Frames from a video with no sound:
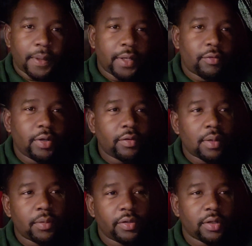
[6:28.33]
And the reason
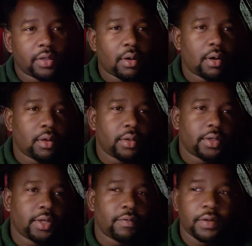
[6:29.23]
I'm gonna judge hard on the
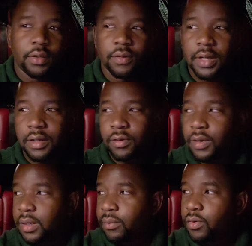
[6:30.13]
shifting, you gotta
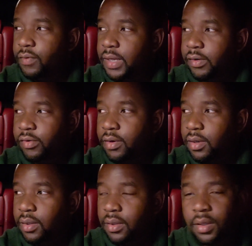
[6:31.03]
know how to move that
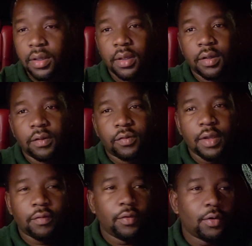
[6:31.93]
truck.
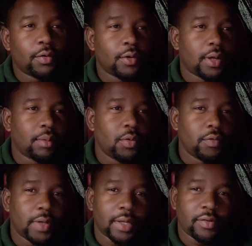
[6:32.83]
See, if you don't know how to
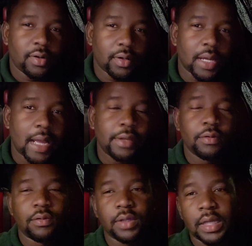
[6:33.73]
move that truck, how you
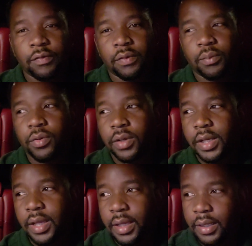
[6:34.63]
gonna get from
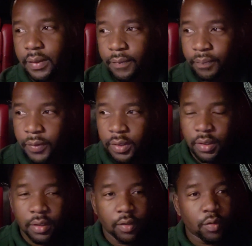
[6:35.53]
point A
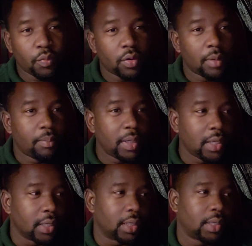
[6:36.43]
to point
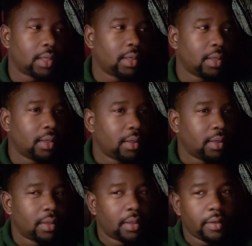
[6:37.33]
B?
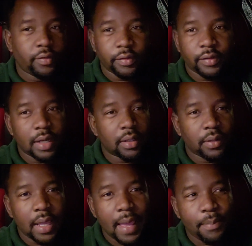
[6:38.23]
It's just not
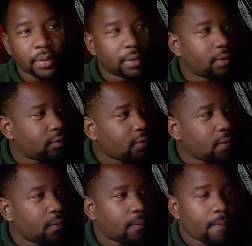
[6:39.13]
gonna happen.
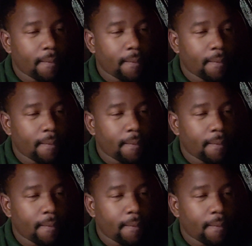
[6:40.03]
So